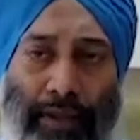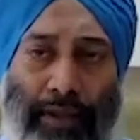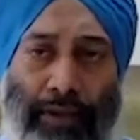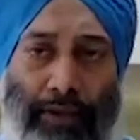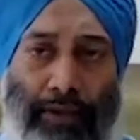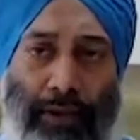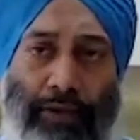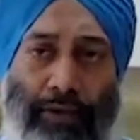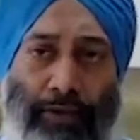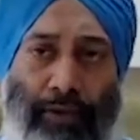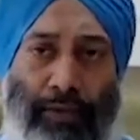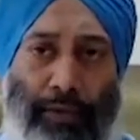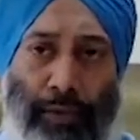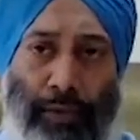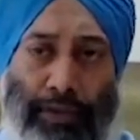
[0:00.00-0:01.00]
So what we're
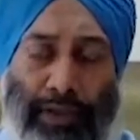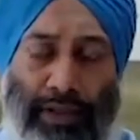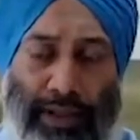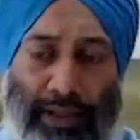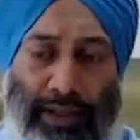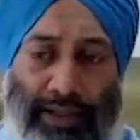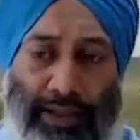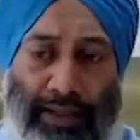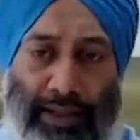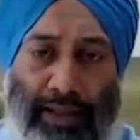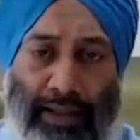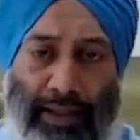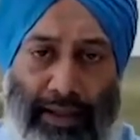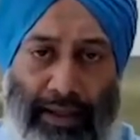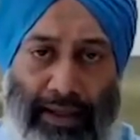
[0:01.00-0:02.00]
proposing is
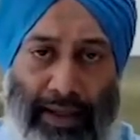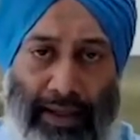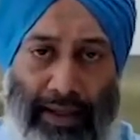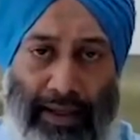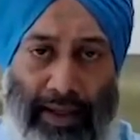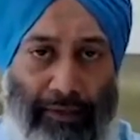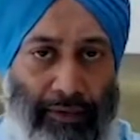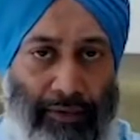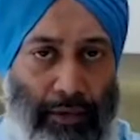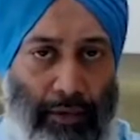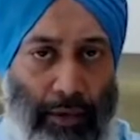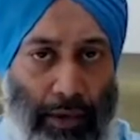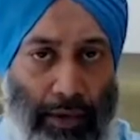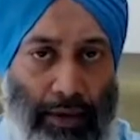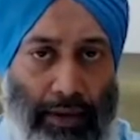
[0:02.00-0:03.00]
that every
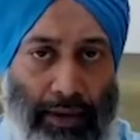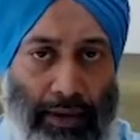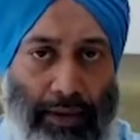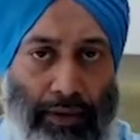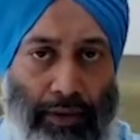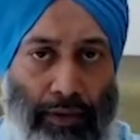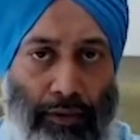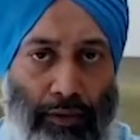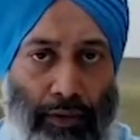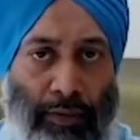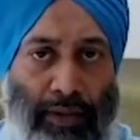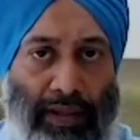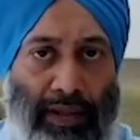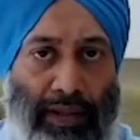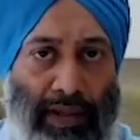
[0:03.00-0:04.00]
quarter you would
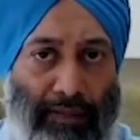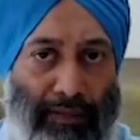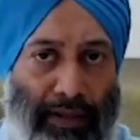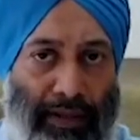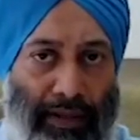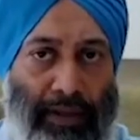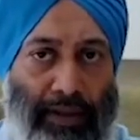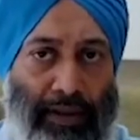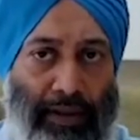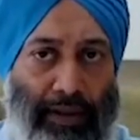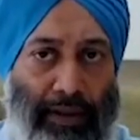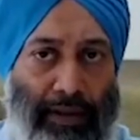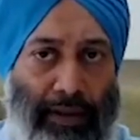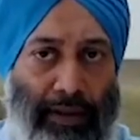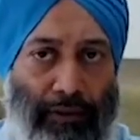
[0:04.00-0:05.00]
be levied a
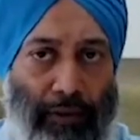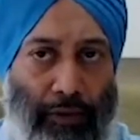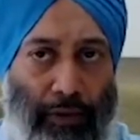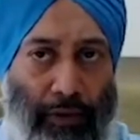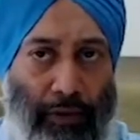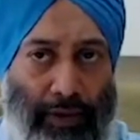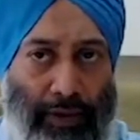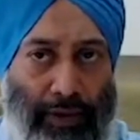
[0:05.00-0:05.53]
default